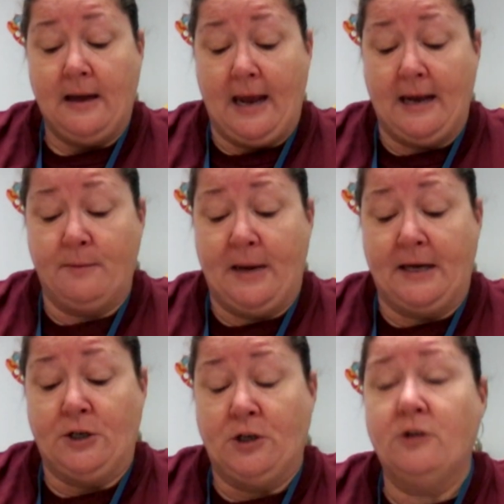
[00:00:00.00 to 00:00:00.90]
I had
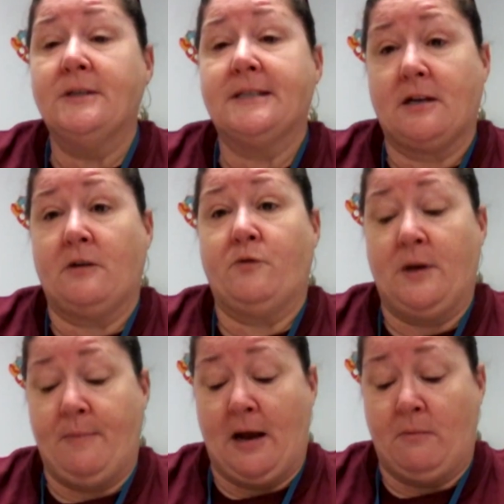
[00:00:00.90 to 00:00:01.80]
made a new discovery
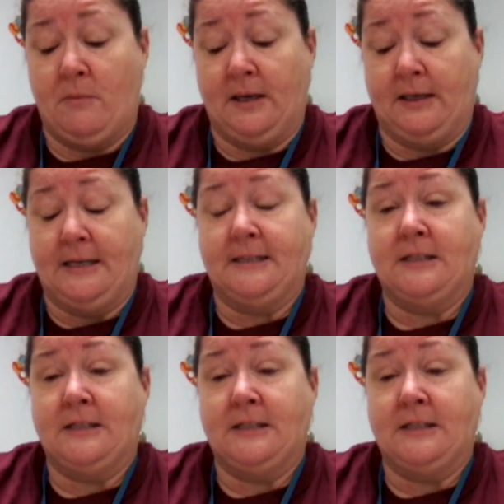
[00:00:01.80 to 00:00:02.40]
about monkeys,